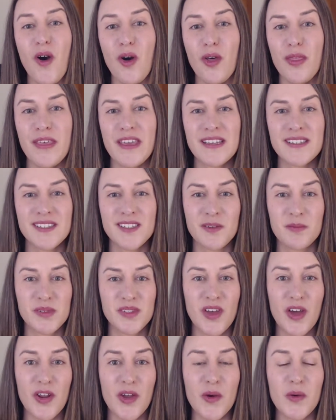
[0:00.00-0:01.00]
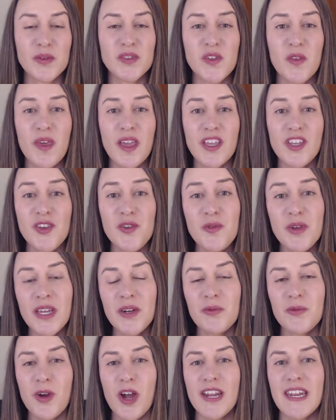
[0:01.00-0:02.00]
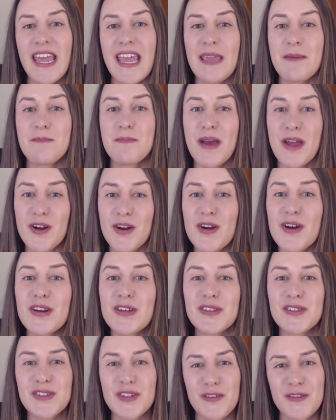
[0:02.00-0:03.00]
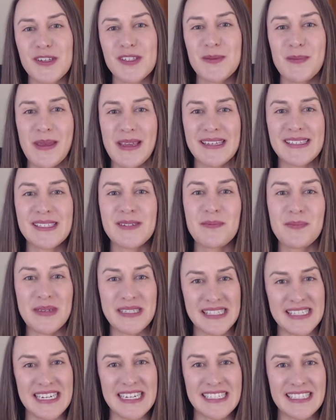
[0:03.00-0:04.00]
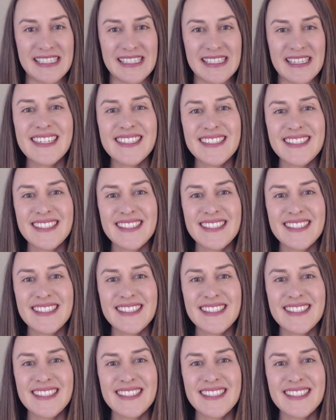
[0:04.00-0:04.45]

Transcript: all things Dubsado so that you can run a better service-based business.